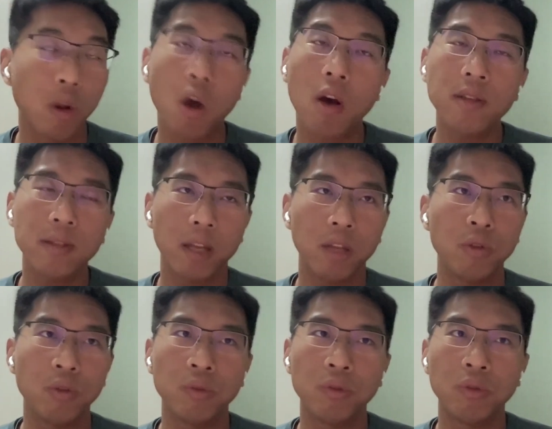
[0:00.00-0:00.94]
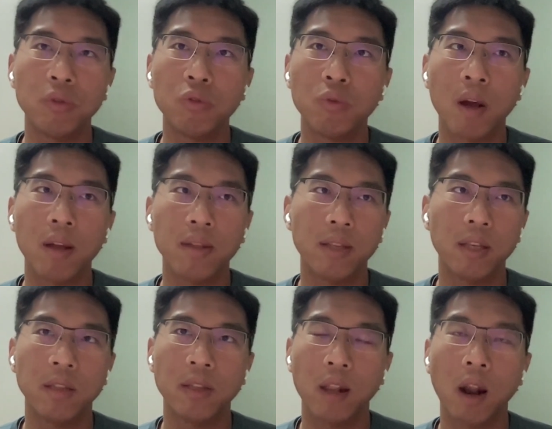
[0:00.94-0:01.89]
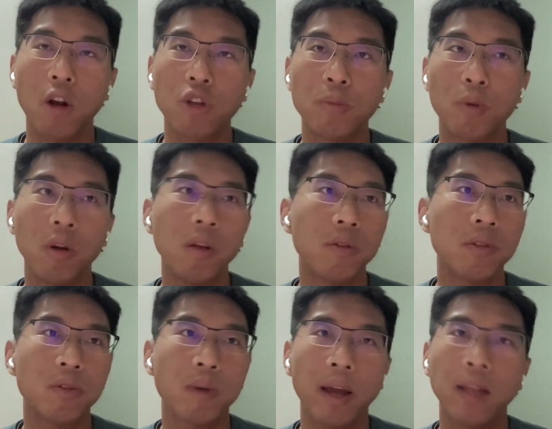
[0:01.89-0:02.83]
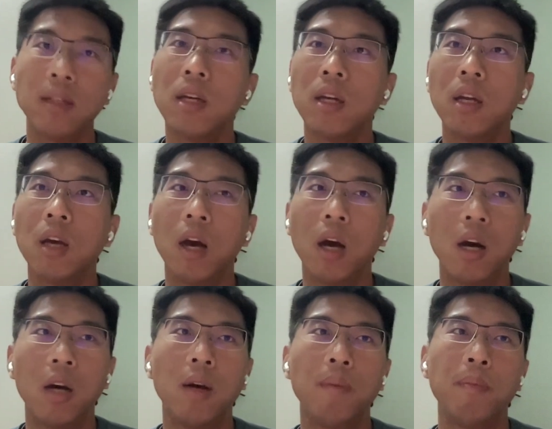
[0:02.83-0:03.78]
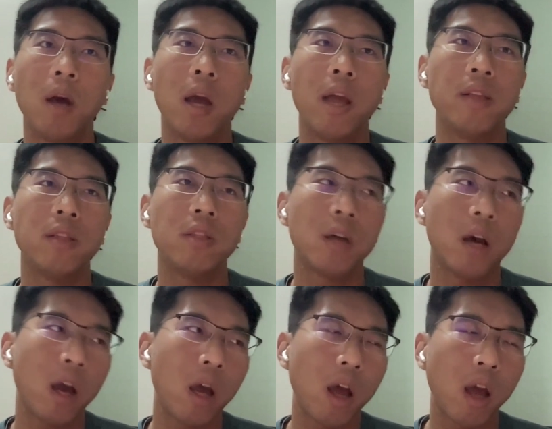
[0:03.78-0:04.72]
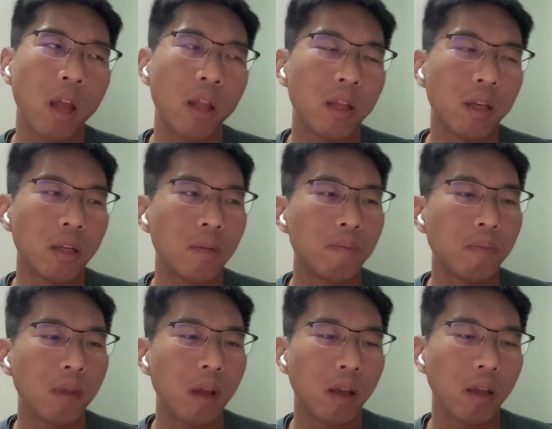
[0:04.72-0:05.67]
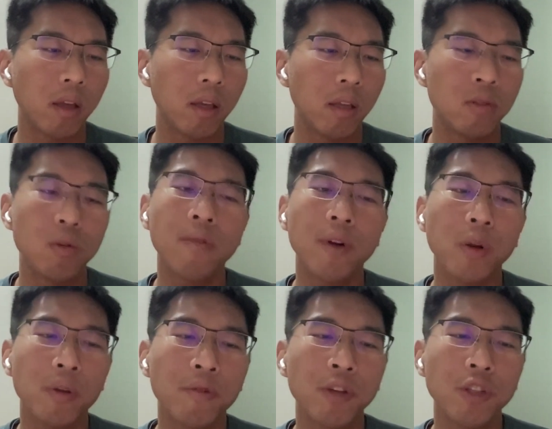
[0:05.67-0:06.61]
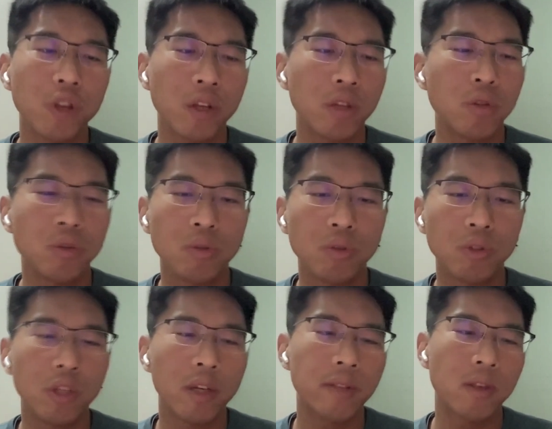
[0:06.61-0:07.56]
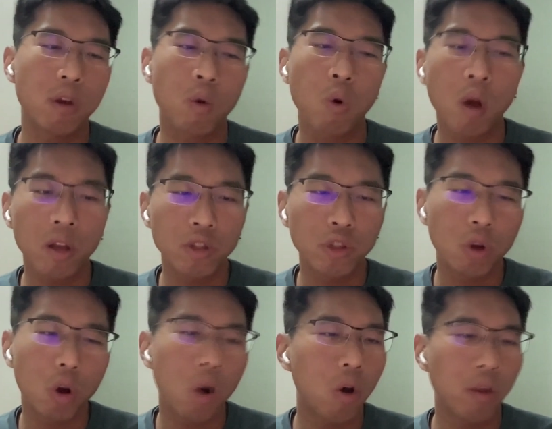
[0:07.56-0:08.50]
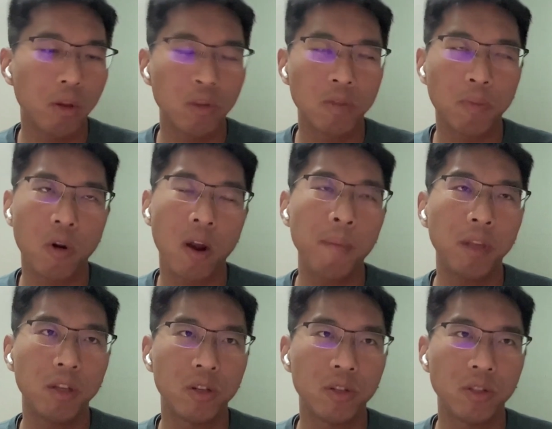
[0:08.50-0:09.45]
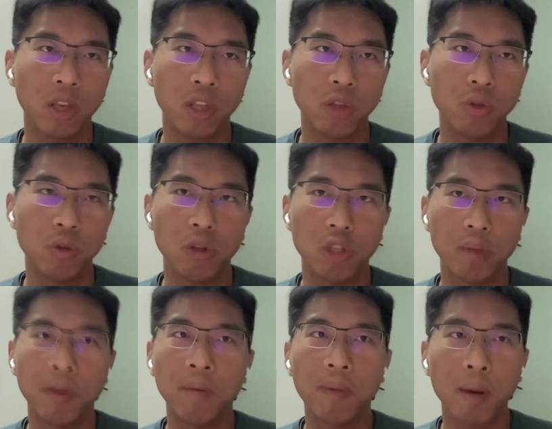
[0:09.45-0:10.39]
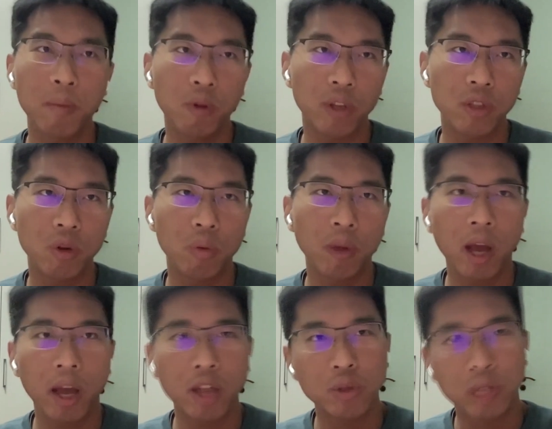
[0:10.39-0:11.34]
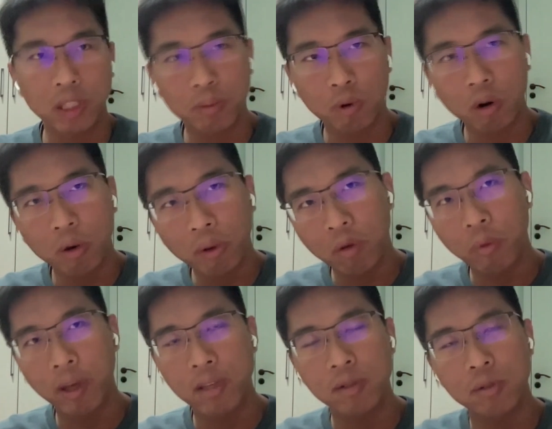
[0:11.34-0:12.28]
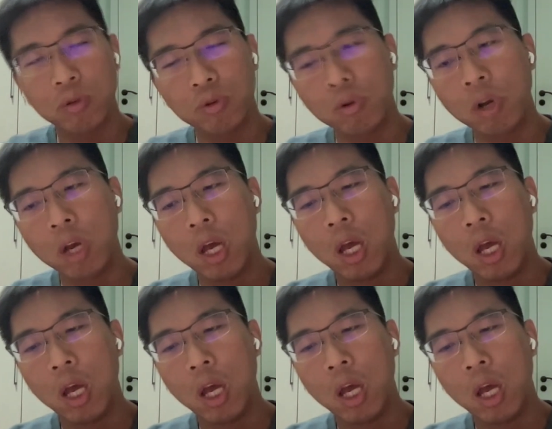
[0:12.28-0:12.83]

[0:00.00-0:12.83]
costly to run the large models, right? And like it's not very efficient to just crunch all those parameters into your GPU memory. So we are actually exploring ways to